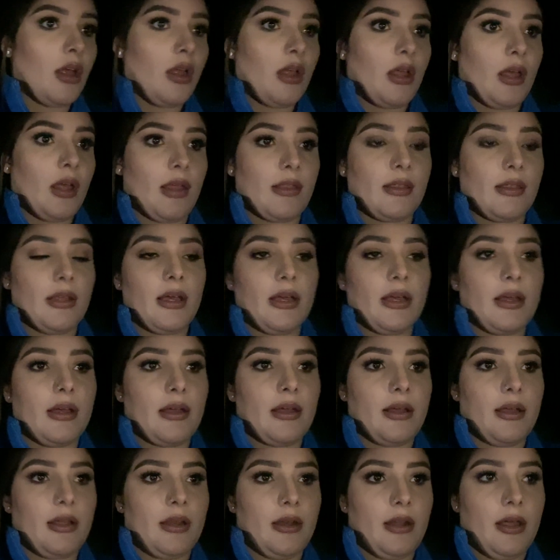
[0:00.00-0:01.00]

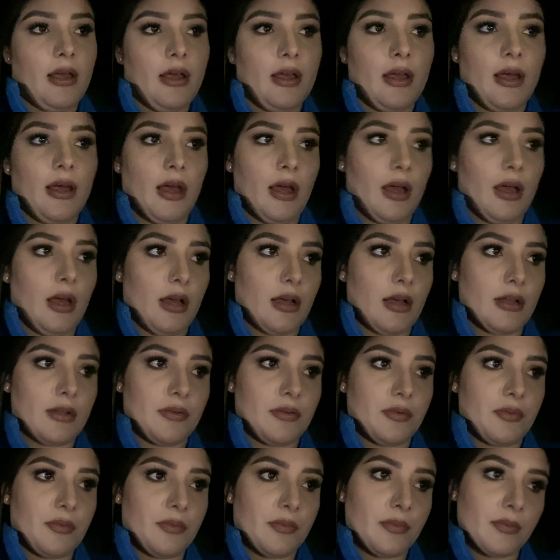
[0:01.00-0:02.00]
then
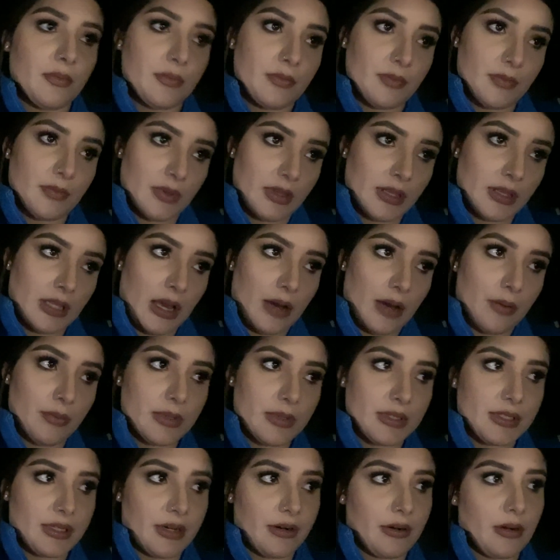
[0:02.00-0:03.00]
that
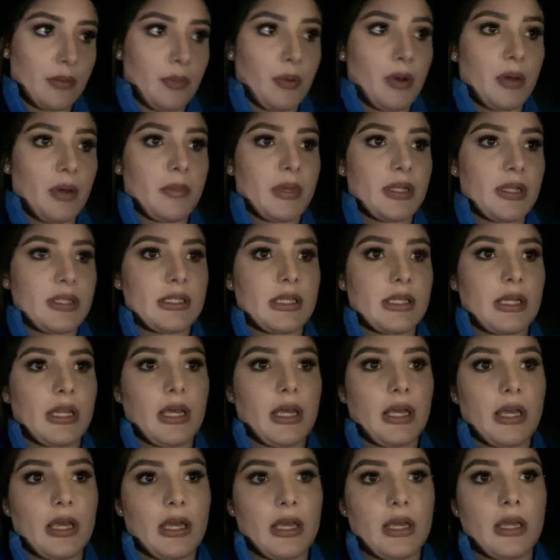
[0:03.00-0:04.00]
was their appointment
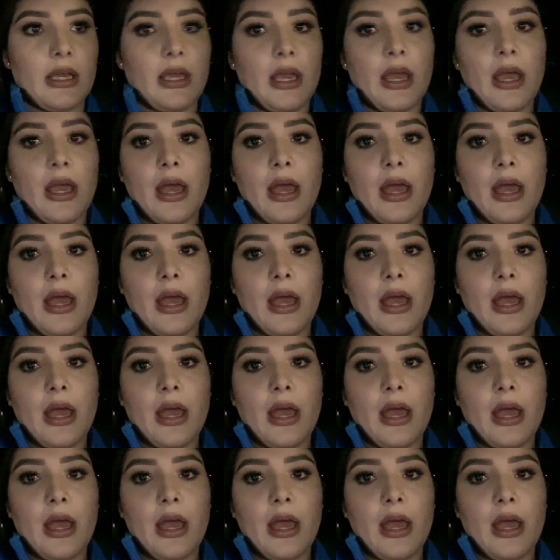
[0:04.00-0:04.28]
today.